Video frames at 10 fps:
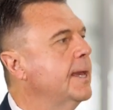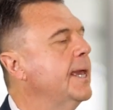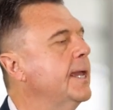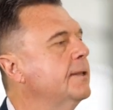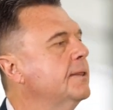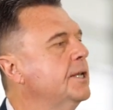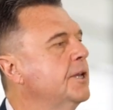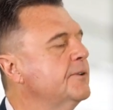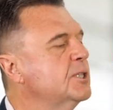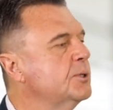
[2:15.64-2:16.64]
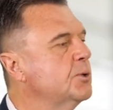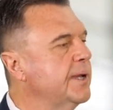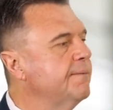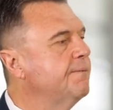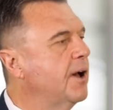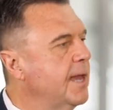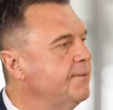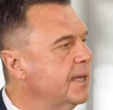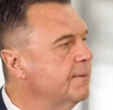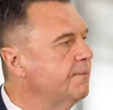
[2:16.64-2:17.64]
And the difference between
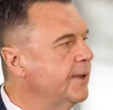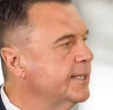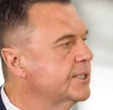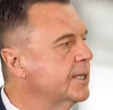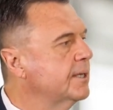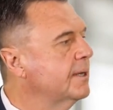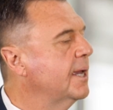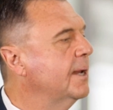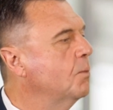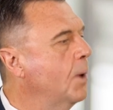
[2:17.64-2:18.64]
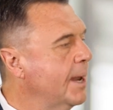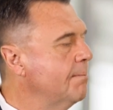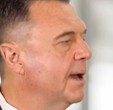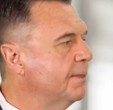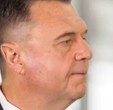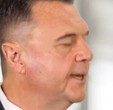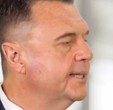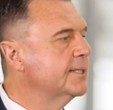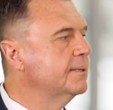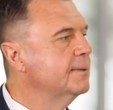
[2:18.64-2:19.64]
5-year fixed and 1-month
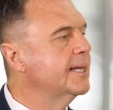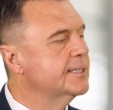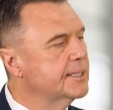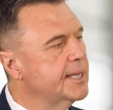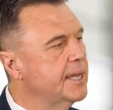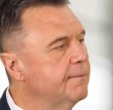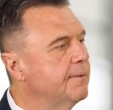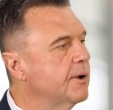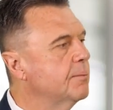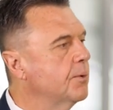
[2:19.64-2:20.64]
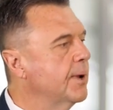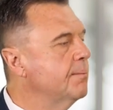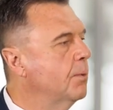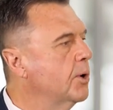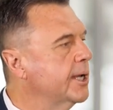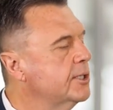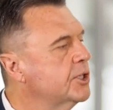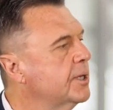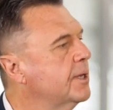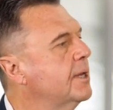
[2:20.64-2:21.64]
fixed, that's a standard variable rate
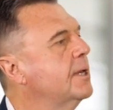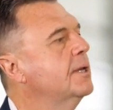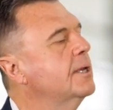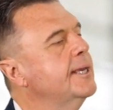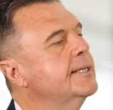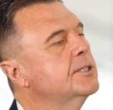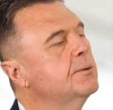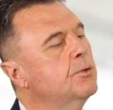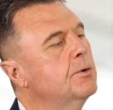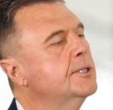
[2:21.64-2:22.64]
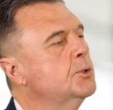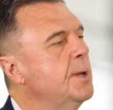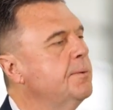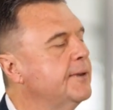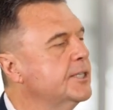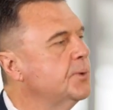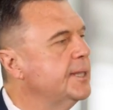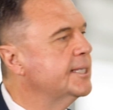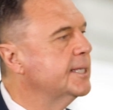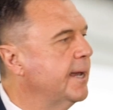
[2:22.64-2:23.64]
mortgage, is through the sweep of history,
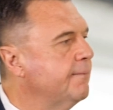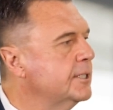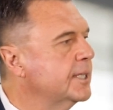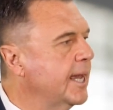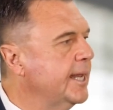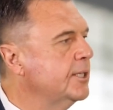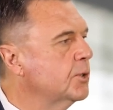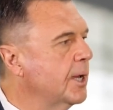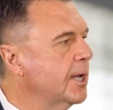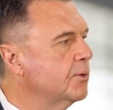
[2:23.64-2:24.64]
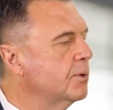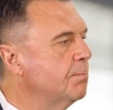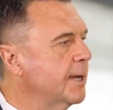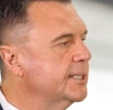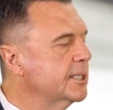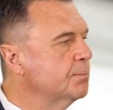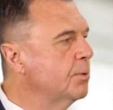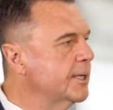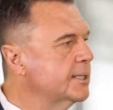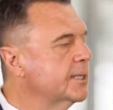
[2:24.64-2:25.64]
that's averaged 80 to 100 basis
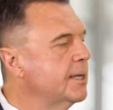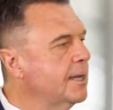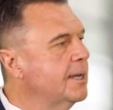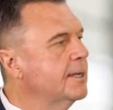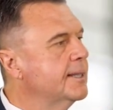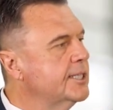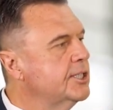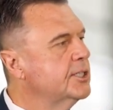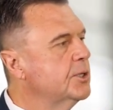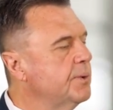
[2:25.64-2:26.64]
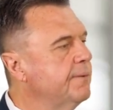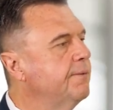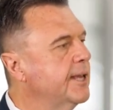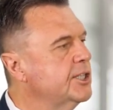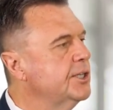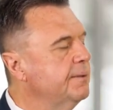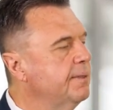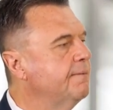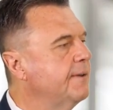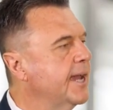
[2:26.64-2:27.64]
points. That's just a reflection of
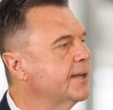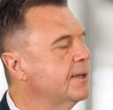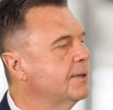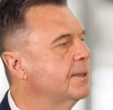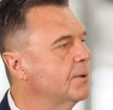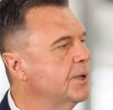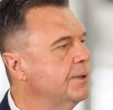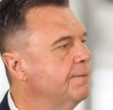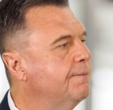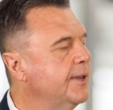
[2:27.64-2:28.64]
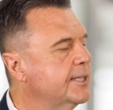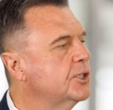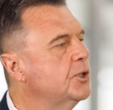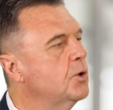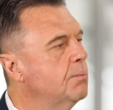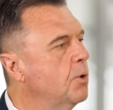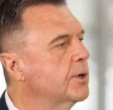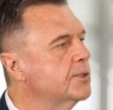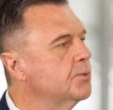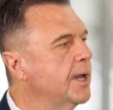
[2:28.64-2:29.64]
the fact that when you fix your
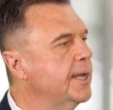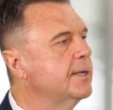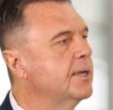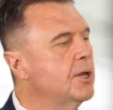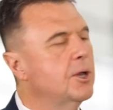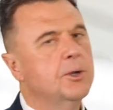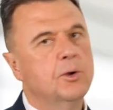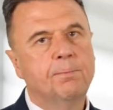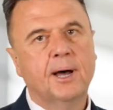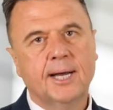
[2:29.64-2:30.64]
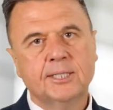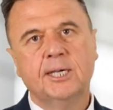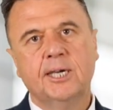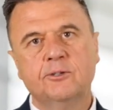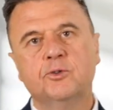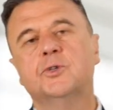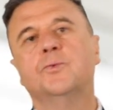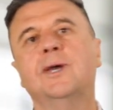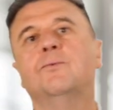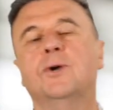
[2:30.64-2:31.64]
mortgage rate, you're passing interest
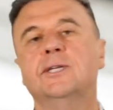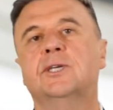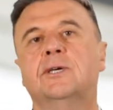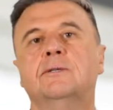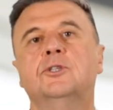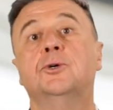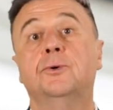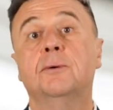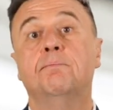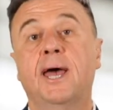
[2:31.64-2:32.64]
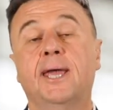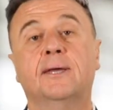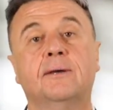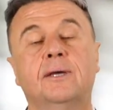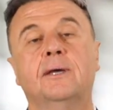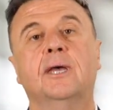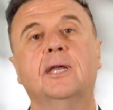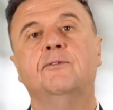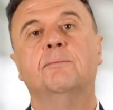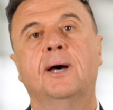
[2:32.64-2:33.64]
rate risk to the bank.
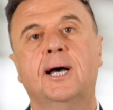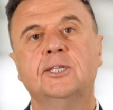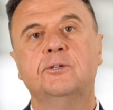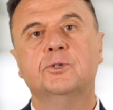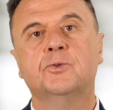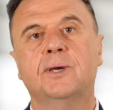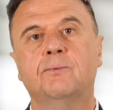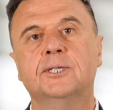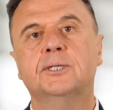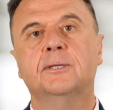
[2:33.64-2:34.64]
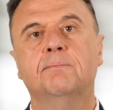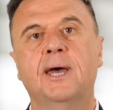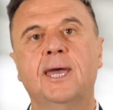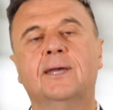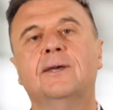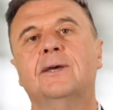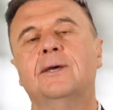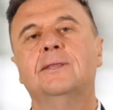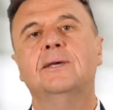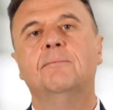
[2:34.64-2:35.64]
And if you pass interest rate risk to the bank,
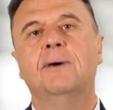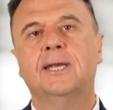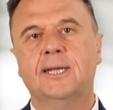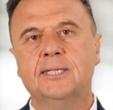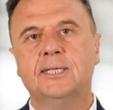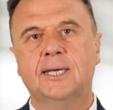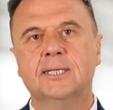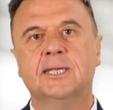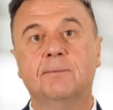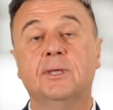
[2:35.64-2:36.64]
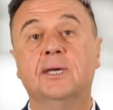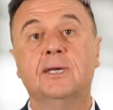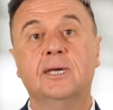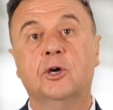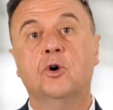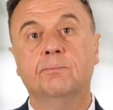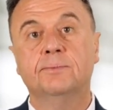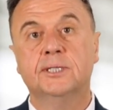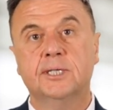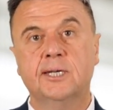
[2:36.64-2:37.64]
then the bank needs to get something in
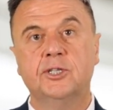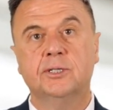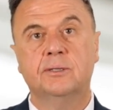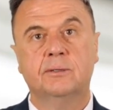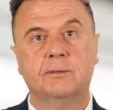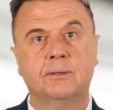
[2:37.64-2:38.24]
compensation.